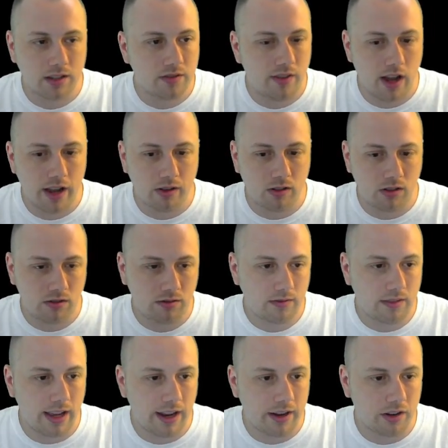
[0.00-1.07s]
file
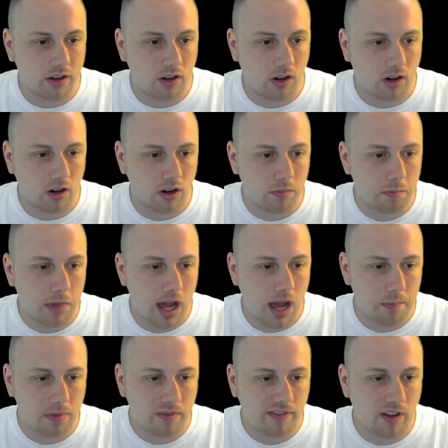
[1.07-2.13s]
and our
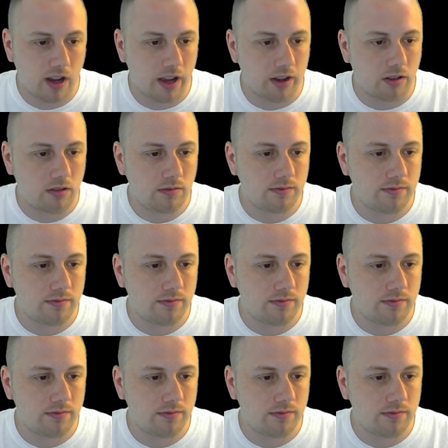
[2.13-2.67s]
pop file.